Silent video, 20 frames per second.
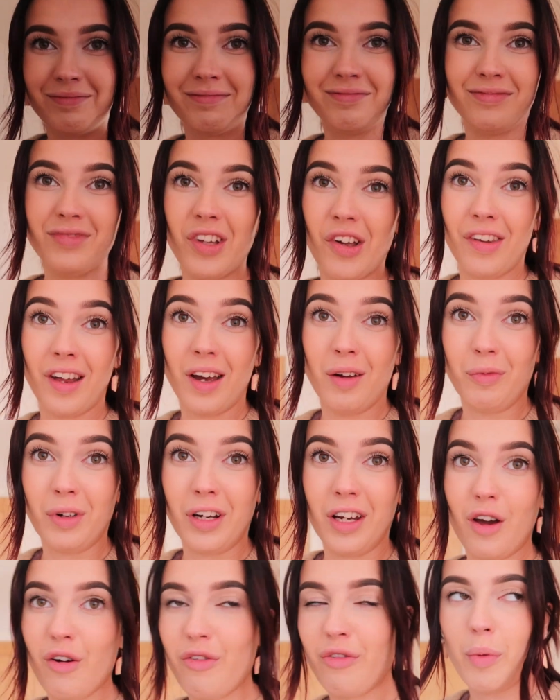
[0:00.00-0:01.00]
not that I'm
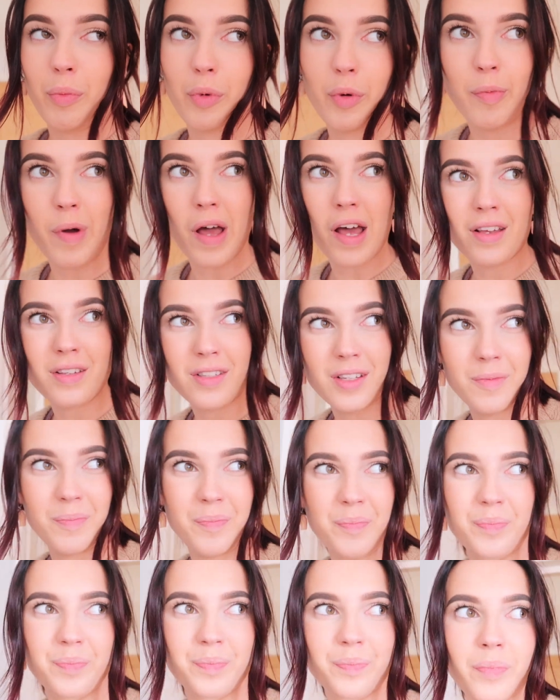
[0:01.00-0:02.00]
really a football
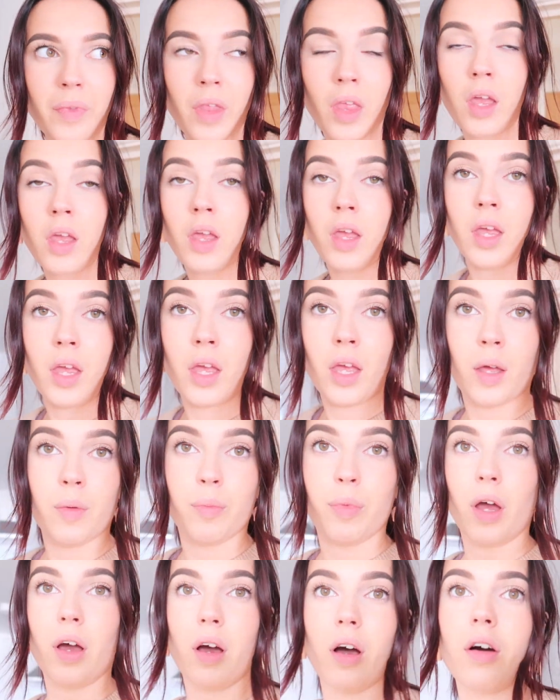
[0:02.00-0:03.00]
person,
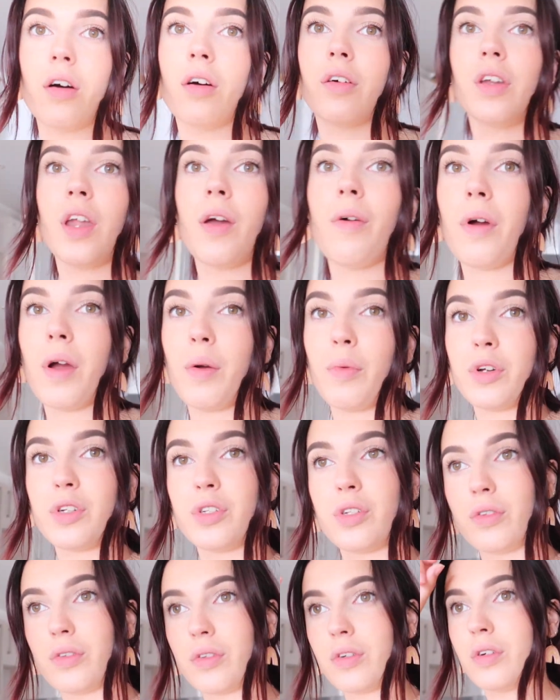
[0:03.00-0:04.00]
but oh no, I
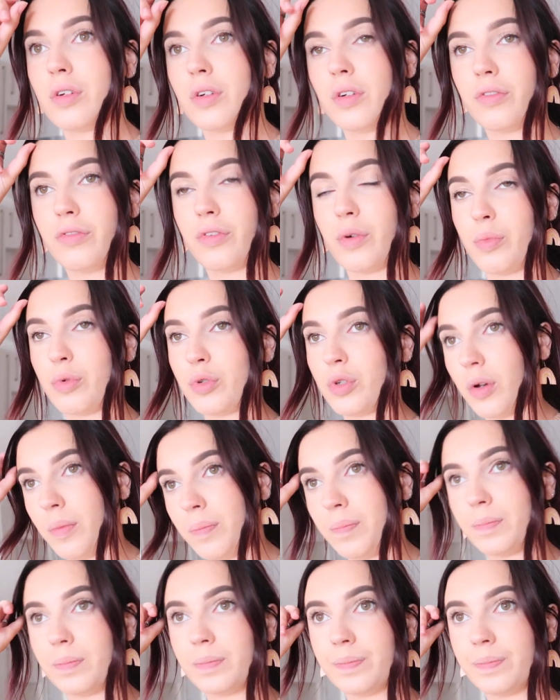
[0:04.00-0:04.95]
wash your football top.